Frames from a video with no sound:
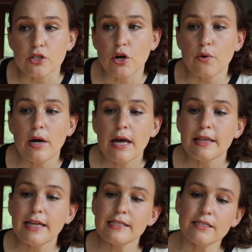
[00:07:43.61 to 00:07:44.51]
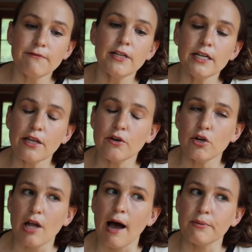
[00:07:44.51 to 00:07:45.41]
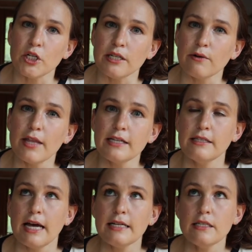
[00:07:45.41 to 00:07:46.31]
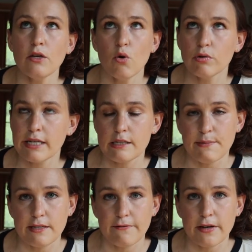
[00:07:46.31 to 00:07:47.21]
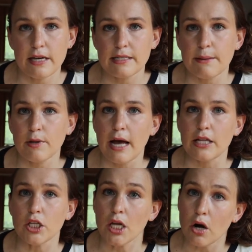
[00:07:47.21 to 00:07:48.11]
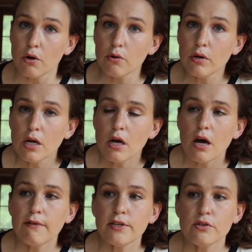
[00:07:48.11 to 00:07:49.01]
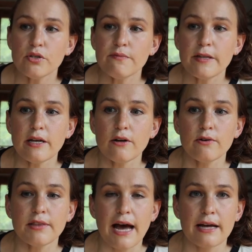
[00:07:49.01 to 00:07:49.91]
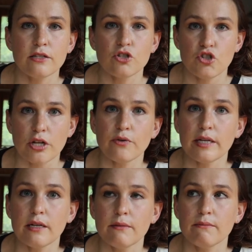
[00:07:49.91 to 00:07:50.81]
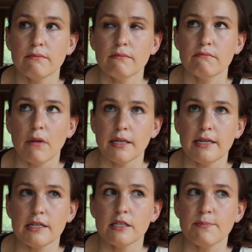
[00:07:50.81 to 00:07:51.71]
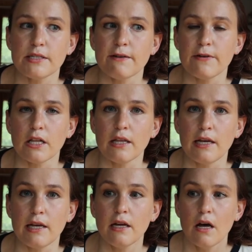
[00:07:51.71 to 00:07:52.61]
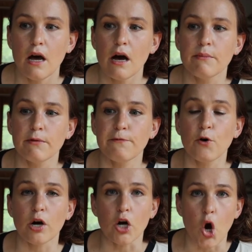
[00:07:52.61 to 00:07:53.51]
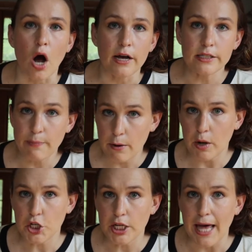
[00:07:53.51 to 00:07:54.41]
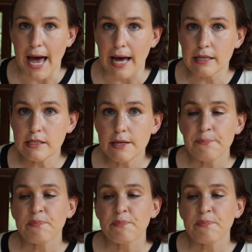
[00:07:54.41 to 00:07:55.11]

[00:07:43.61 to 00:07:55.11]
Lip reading: So that's definitely another good option. Now that is the only specific example I know of a YouTube video that generated money specifically for a cause by watching the ads.